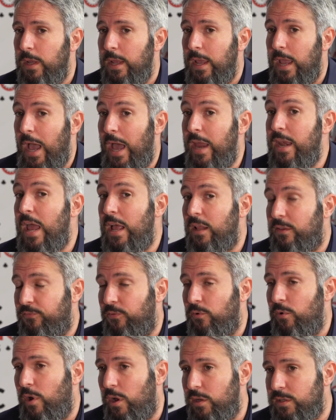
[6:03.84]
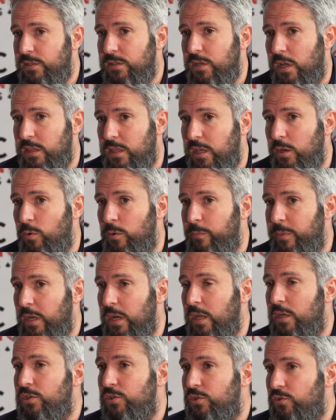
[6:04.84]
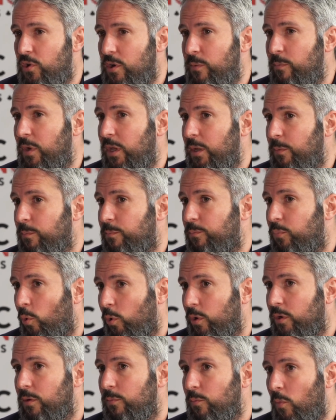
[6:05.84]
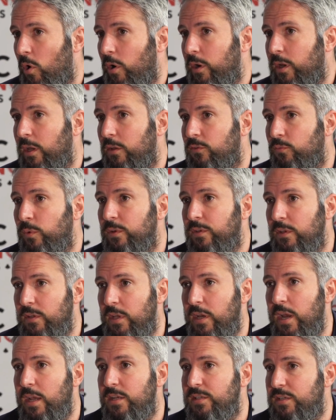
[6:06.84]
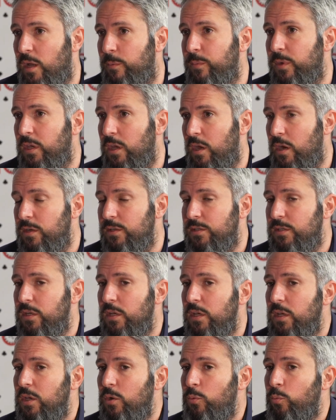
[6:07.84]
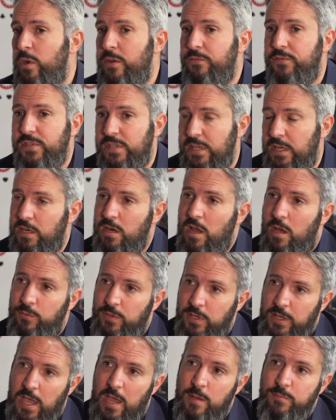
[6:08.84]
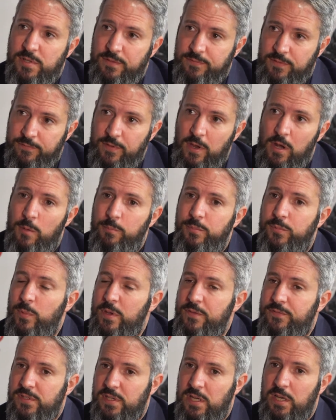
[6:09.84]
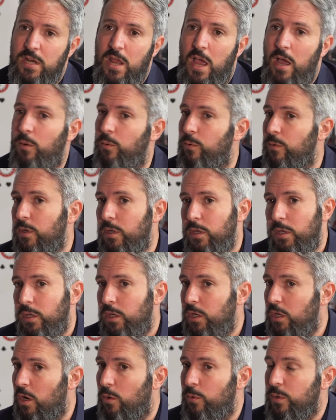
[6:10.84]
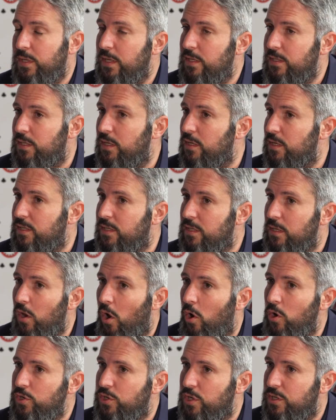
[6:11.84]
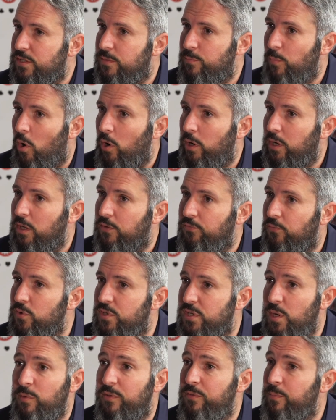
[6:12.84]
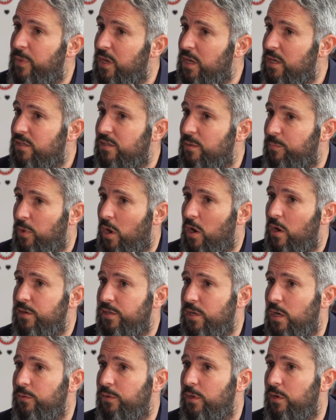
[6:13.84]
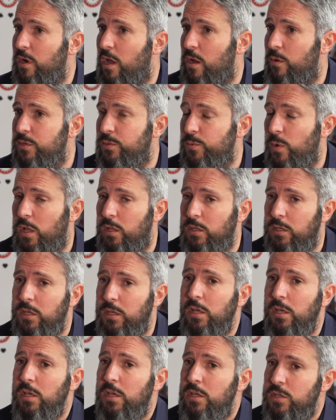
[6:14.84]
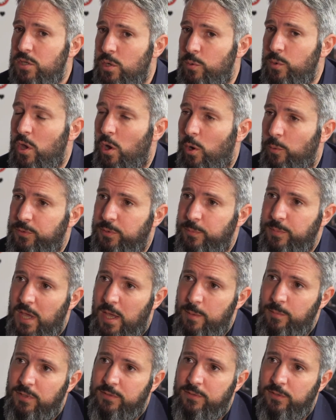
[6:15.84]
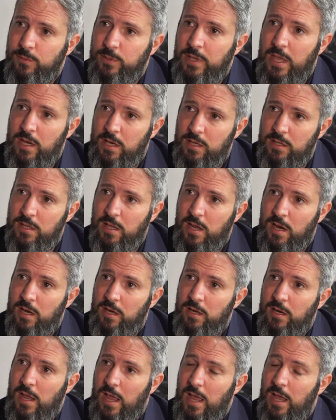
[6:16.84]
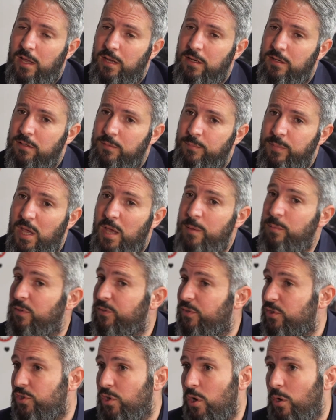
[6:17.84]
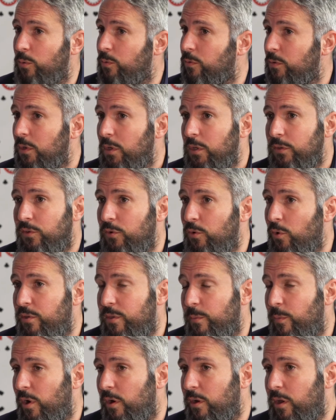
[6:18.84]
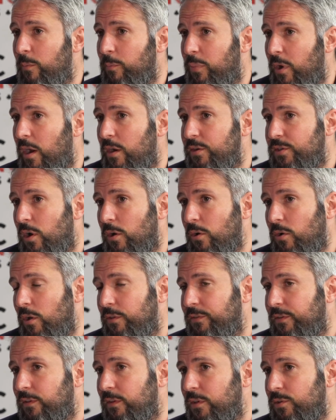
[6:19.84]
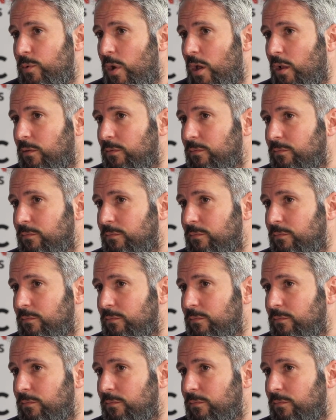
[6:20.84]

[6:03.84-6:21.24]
And that, for us, I think will be an extremely important market within the next coming years. We've seen how the games have developed. We've seen how, you know, it is the largest market for some of the biggest suppliers out there now as well. So we hope to be able to get in there and be able to show the North American players our content as well.